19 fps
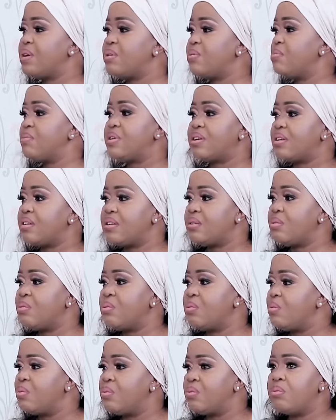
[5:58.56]
man who married,
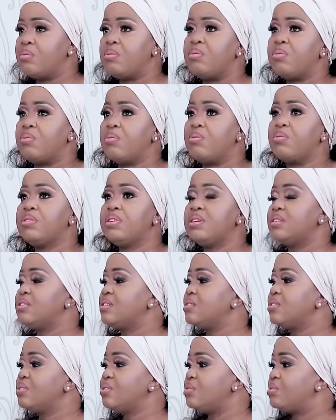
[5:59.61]

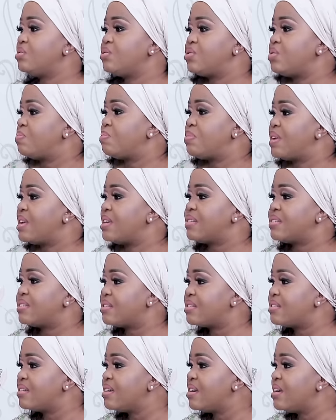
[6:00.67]
onyeji
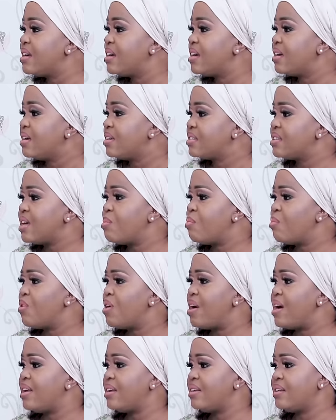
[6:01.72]
chipless
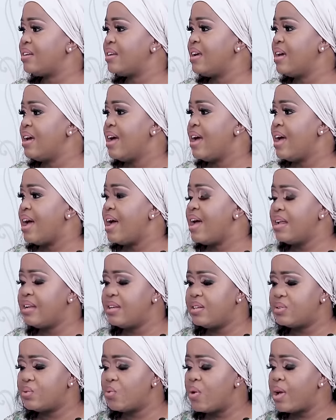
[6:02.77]
someone.
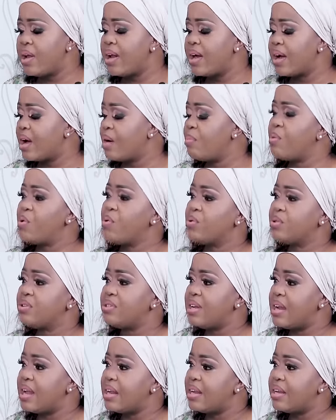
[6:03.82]
And when I come, I
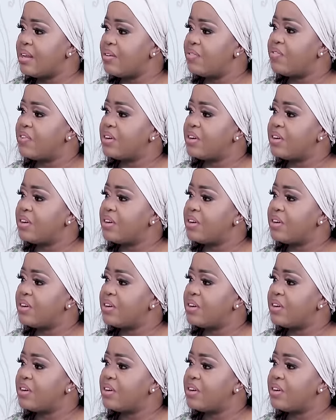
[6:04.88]
deal with the